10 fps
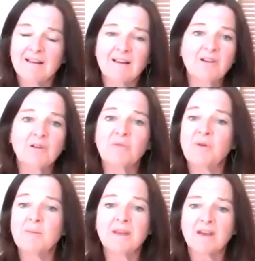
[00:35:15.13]
A lot of
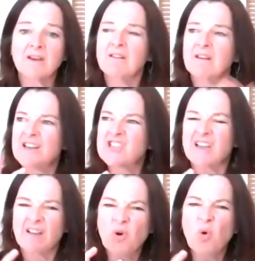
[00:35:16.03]
women go,
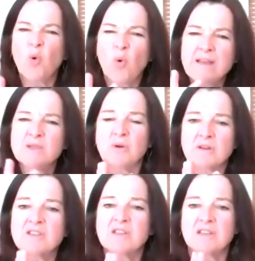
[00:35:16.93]
actually, I've always
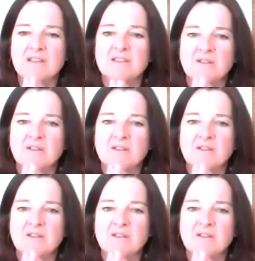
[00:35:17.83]
wanted